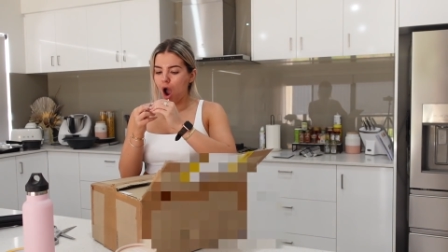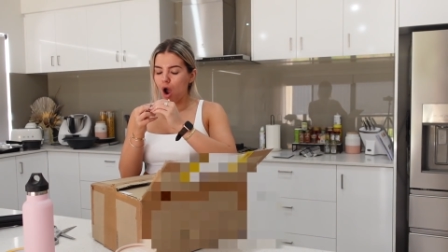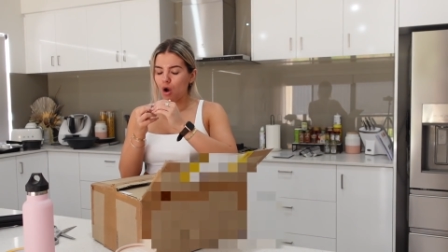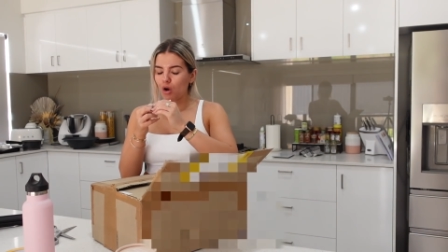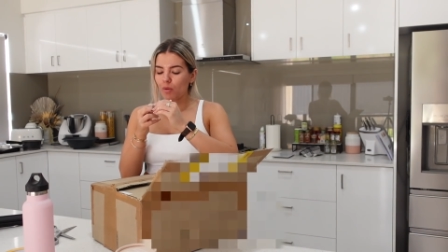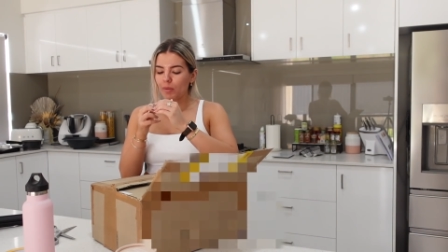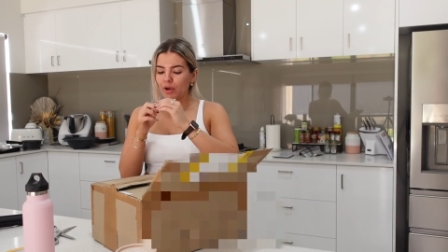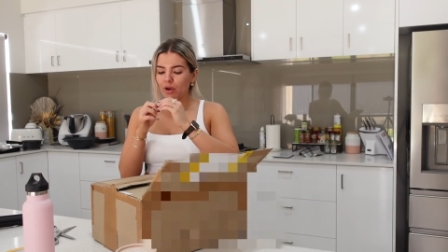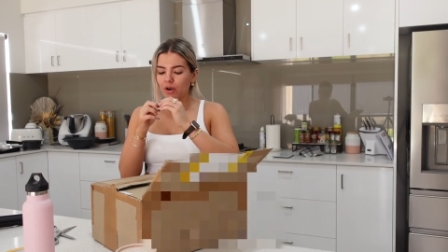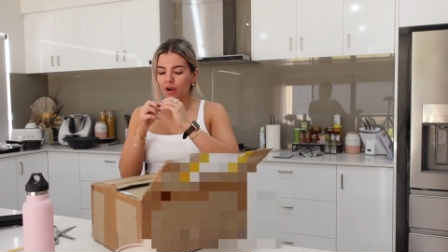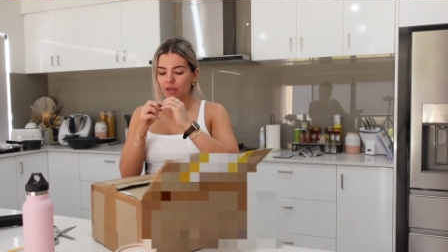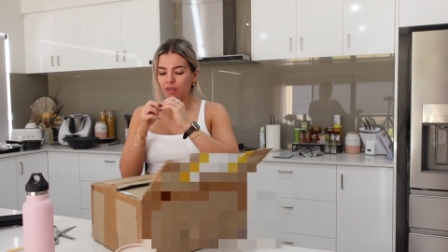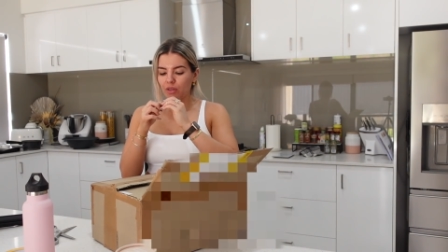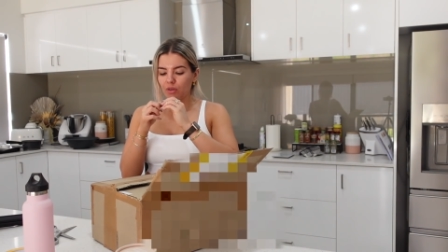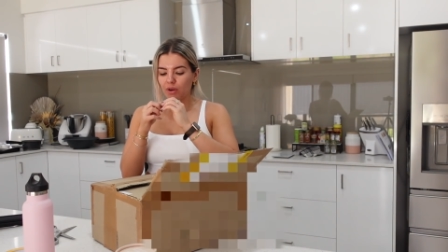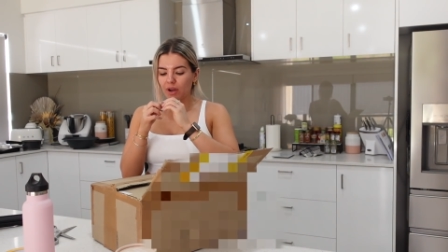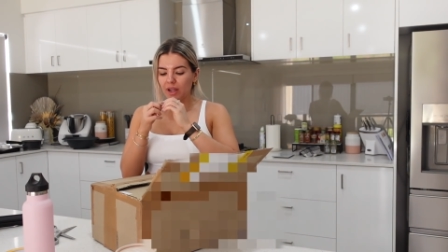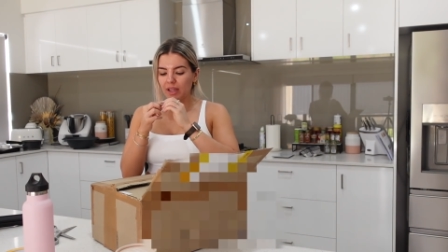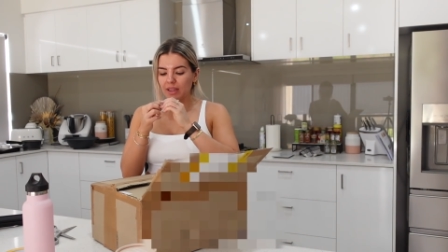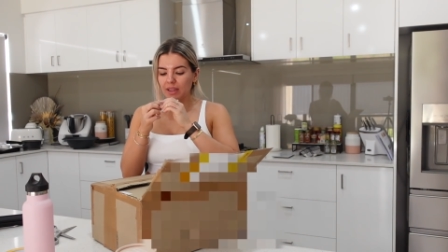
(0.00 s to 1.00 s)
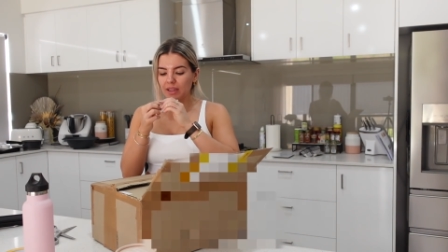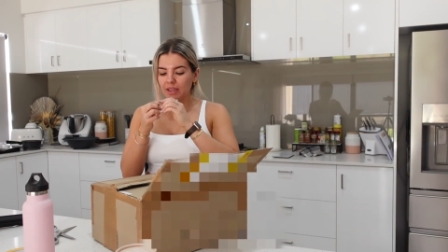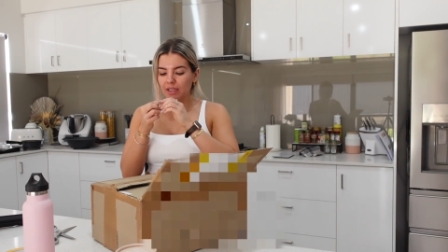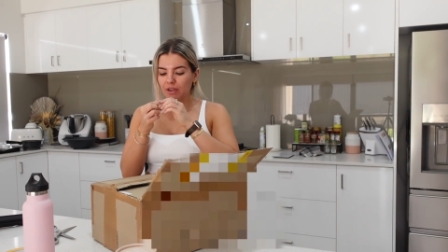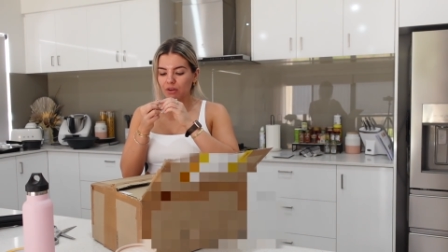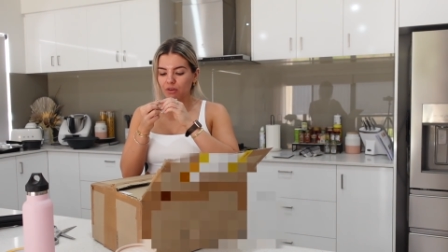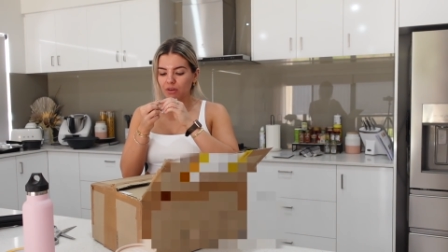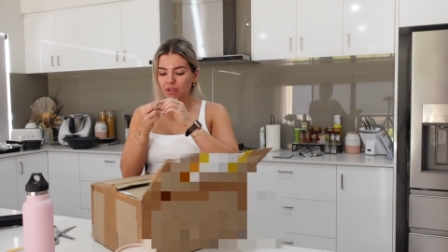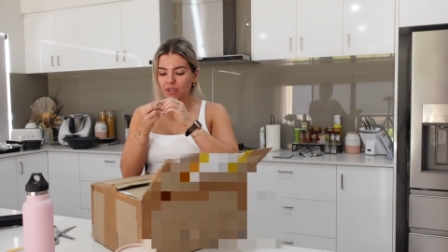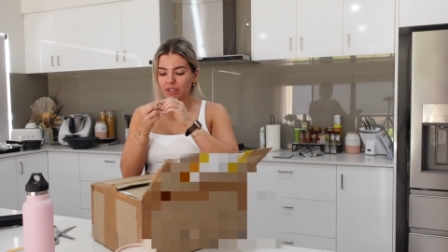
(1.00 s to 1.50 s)
Oh my God, I thought I
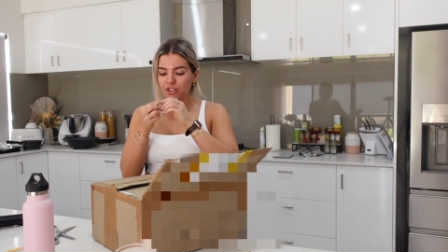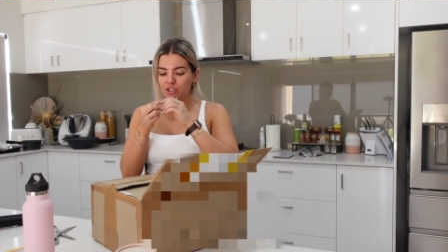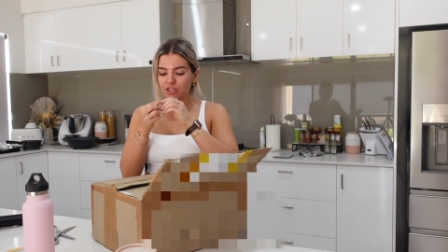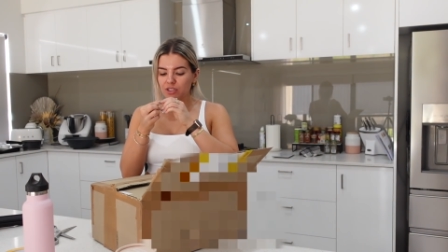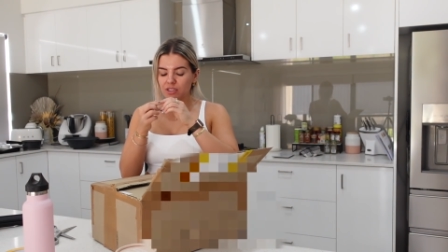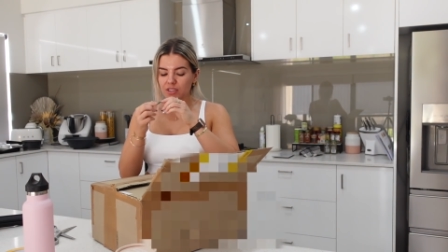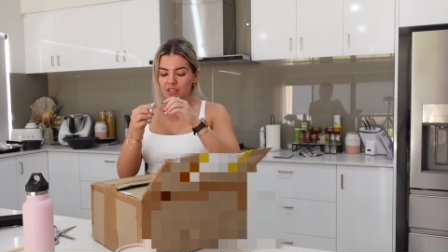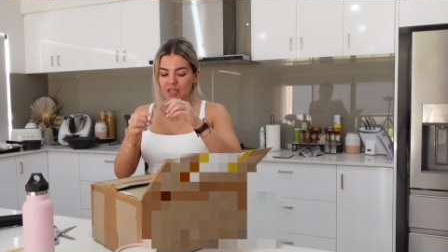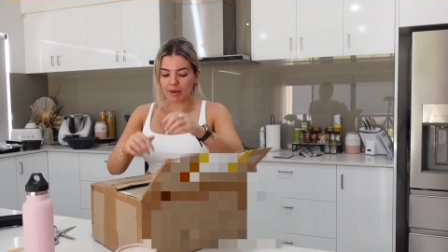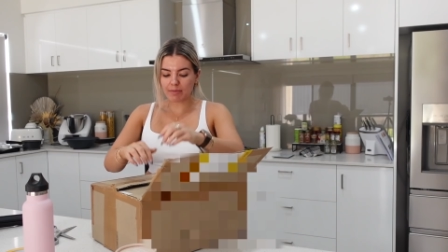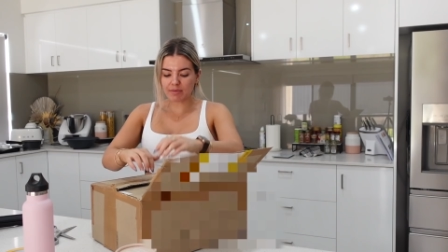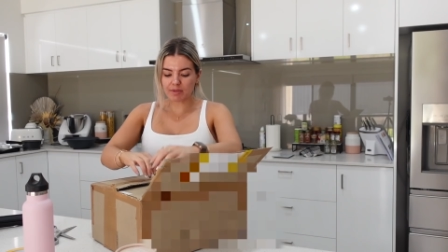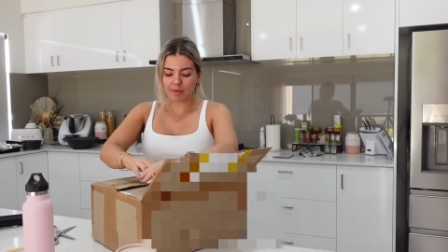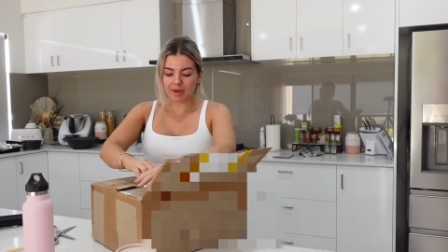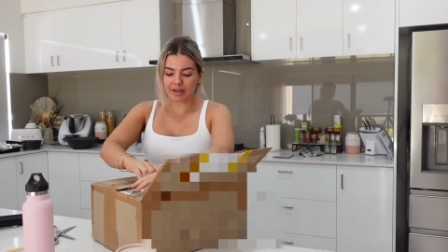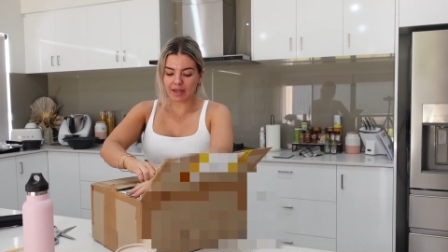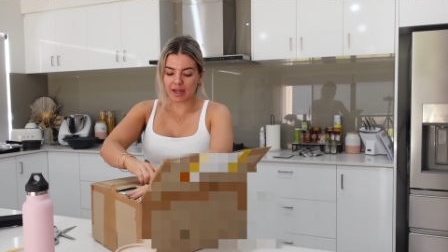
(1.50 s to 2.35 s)
literally just snapped my